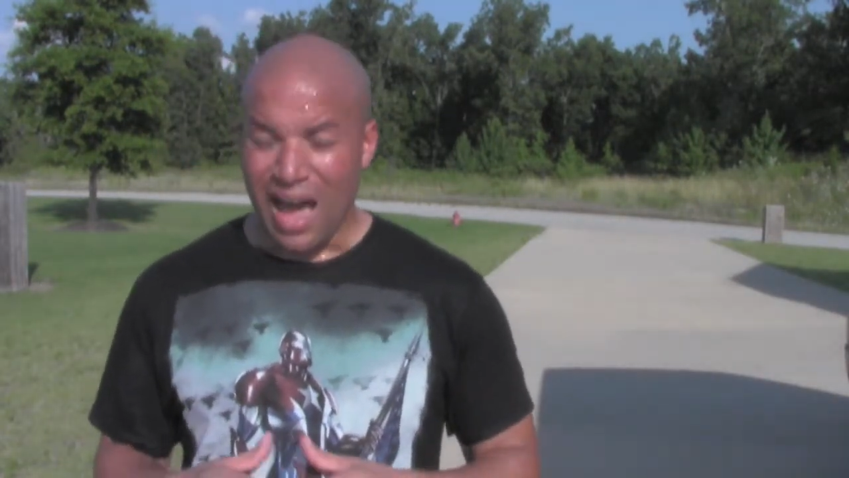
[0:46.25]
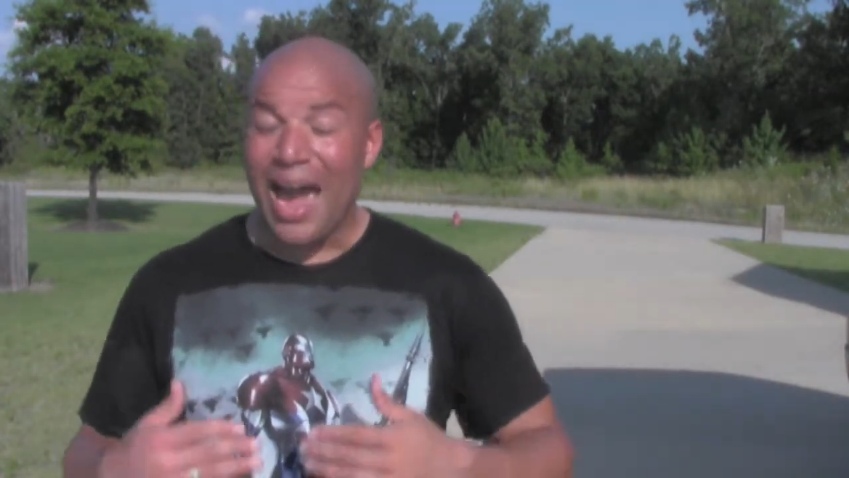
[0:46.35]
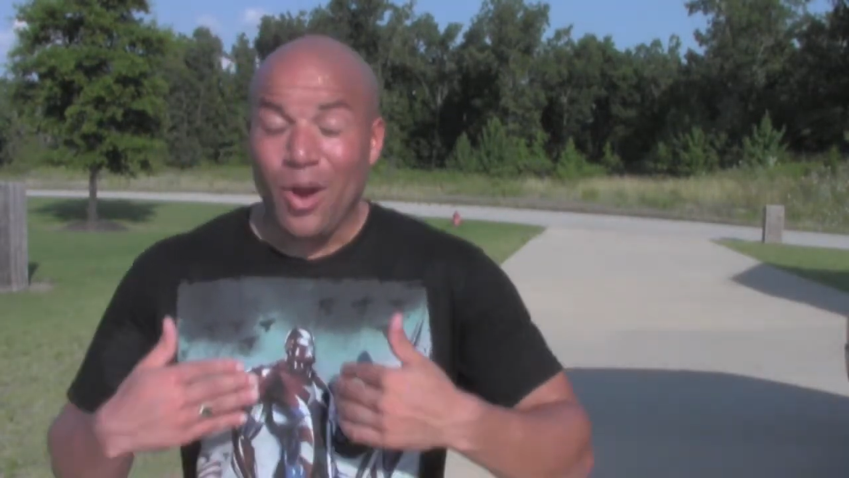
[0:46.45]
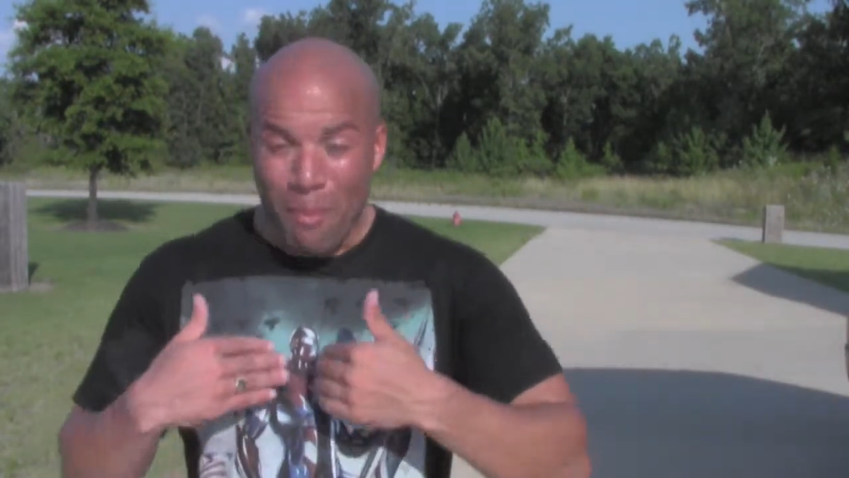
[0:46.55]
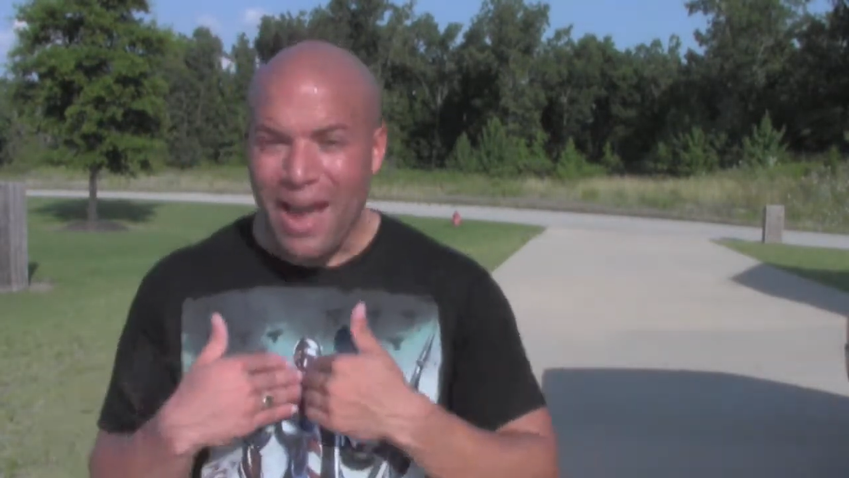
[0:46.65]

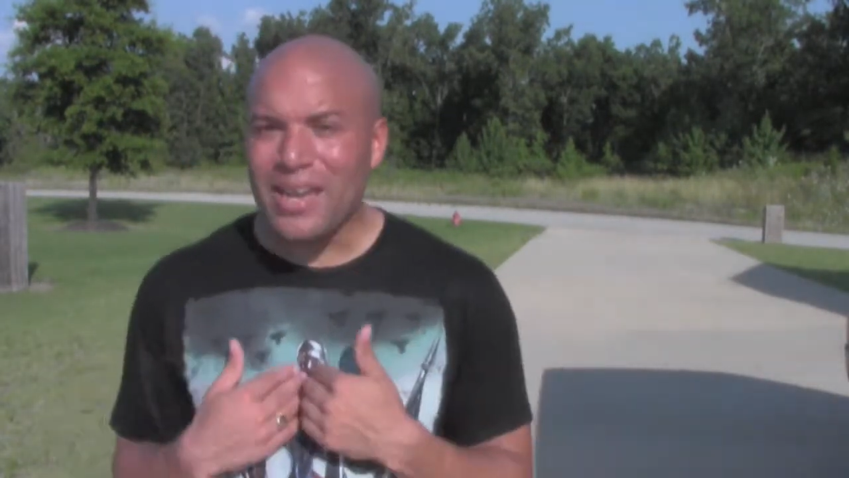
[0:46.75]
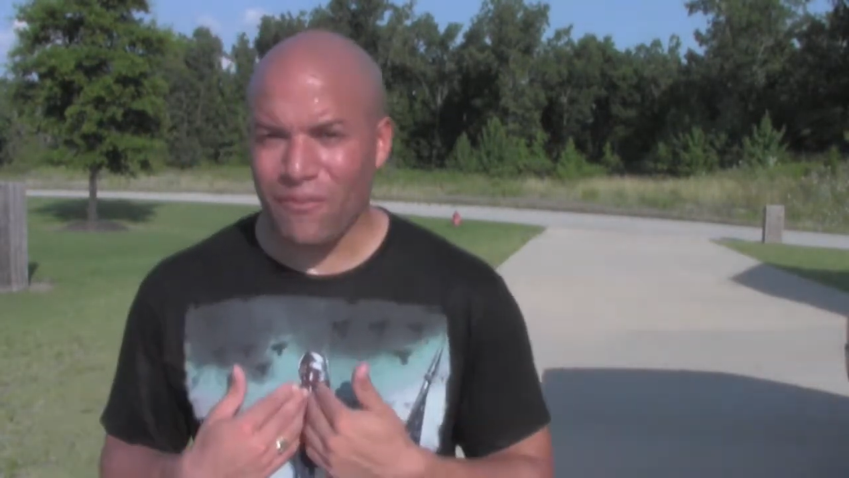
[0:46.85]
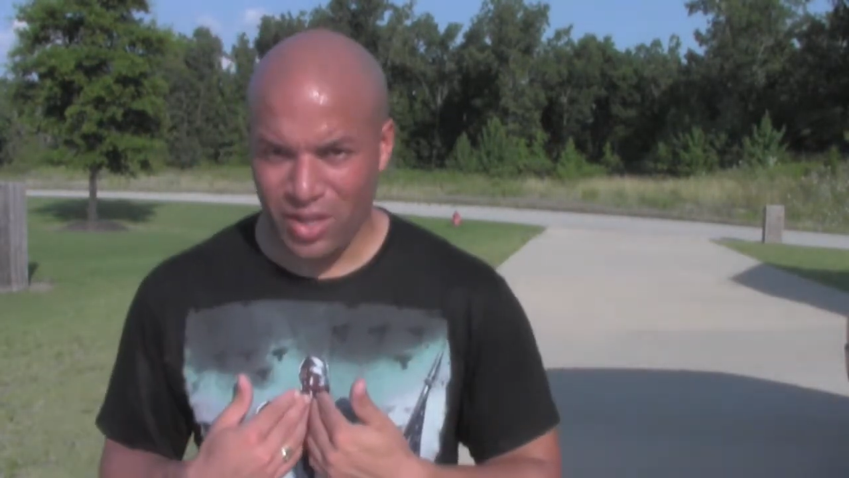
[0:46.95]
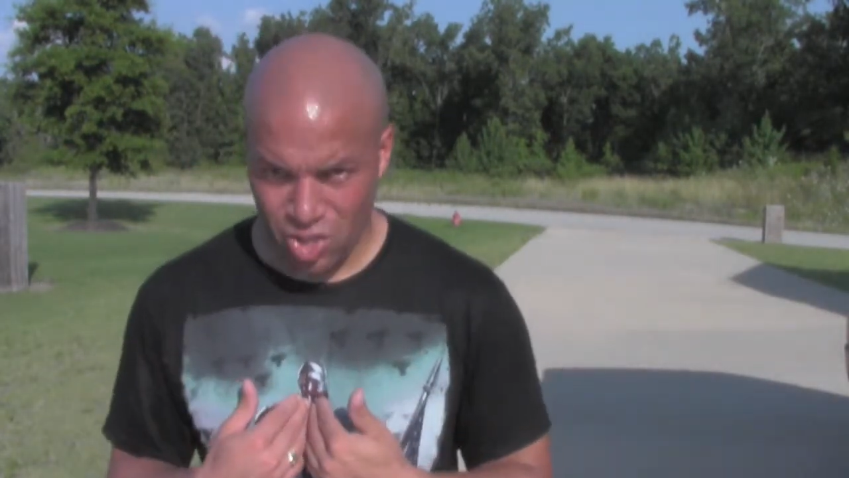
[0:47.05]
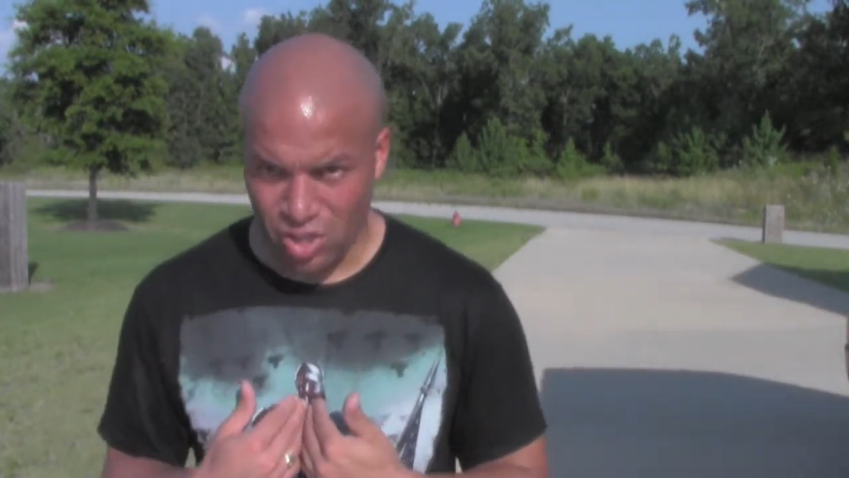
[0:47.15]
I know my
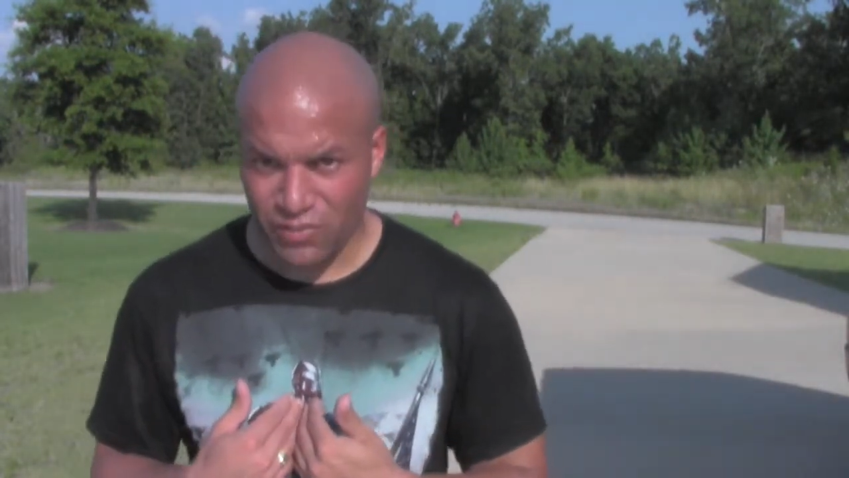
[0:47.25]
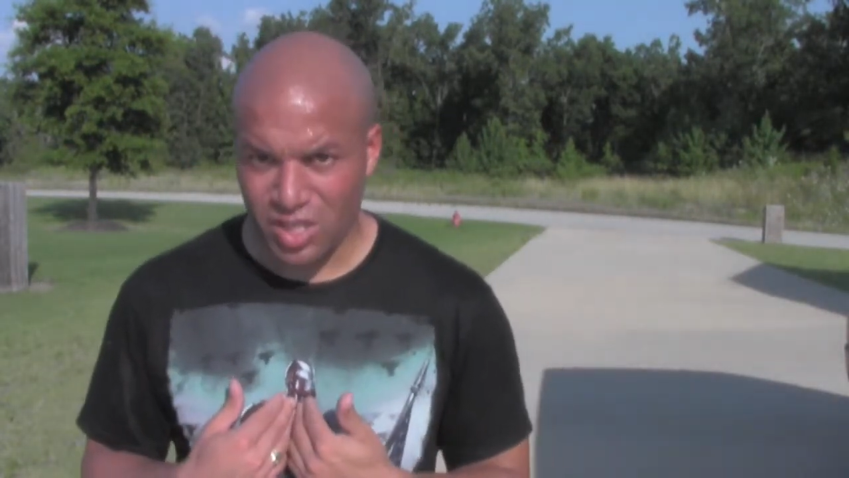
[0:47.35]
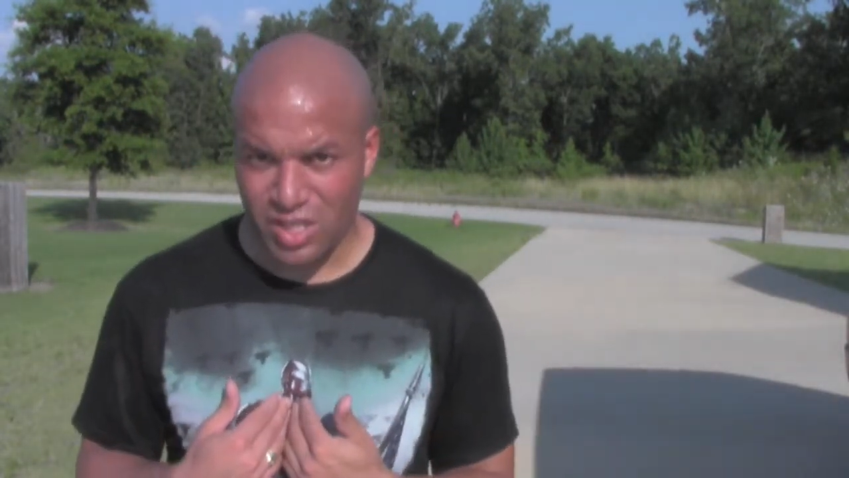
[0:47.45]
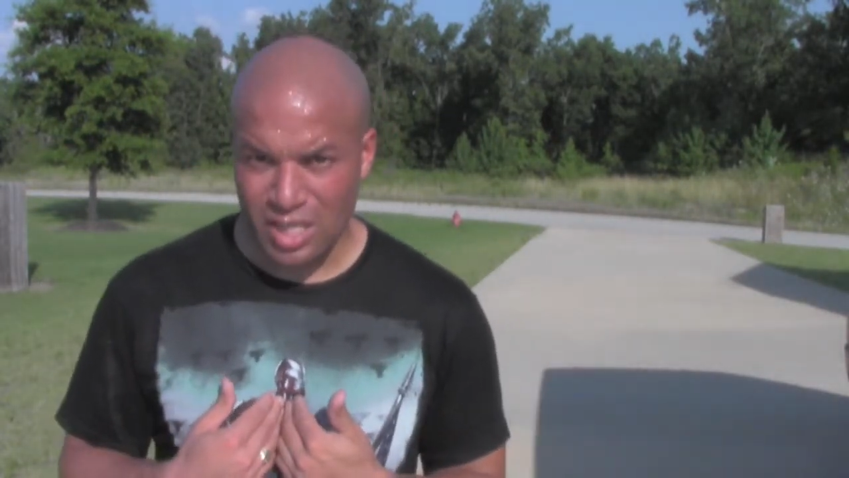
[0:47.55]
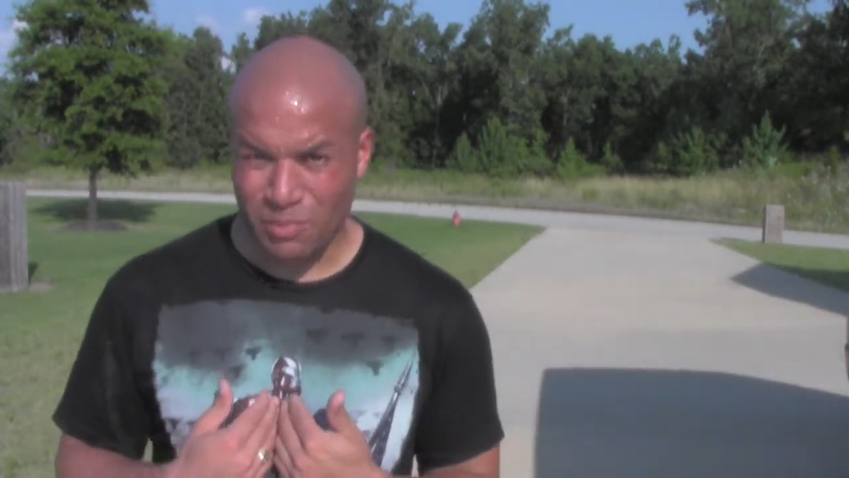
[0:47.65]
definition of
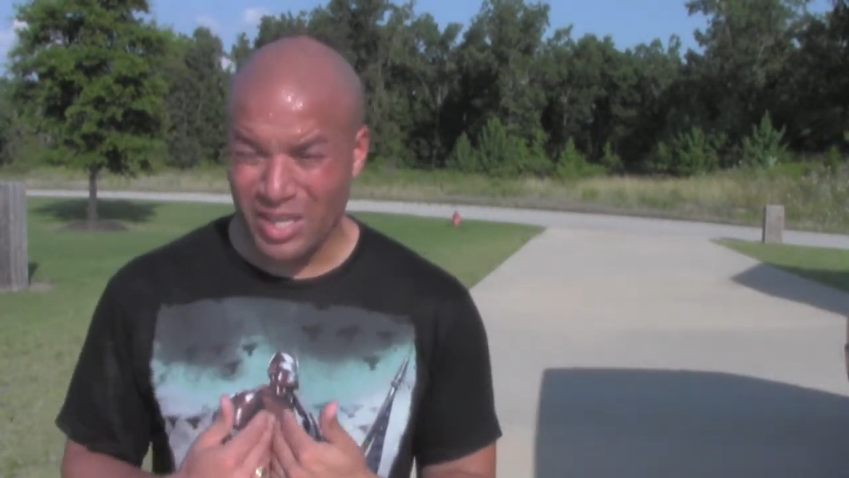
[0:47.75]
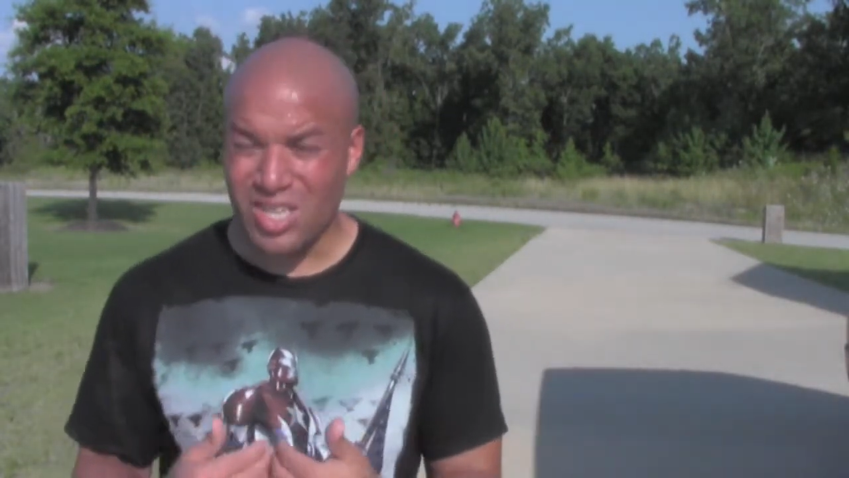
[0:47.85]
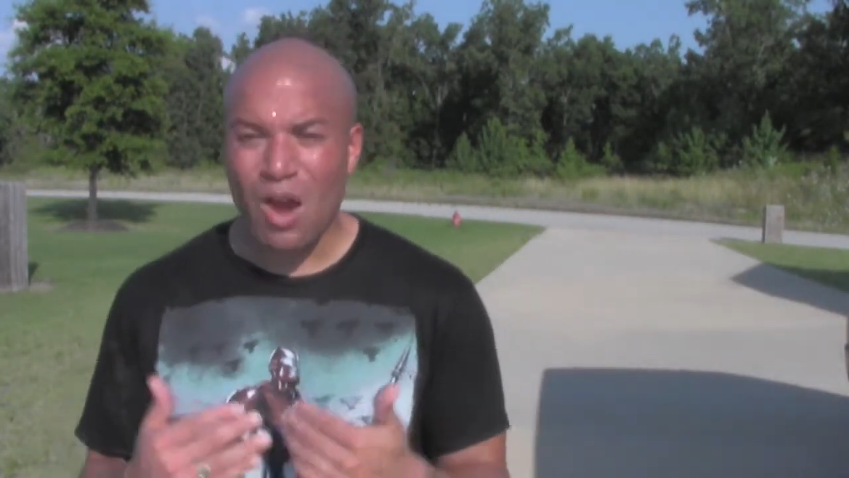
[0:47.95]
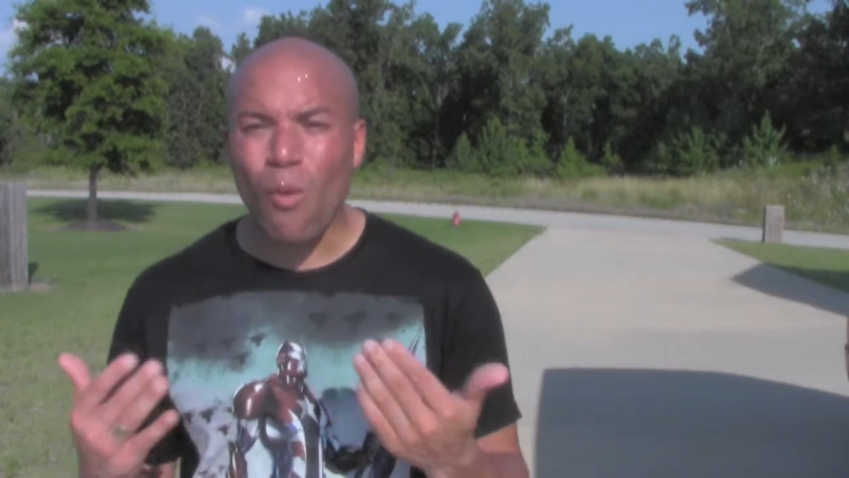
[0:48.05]
success because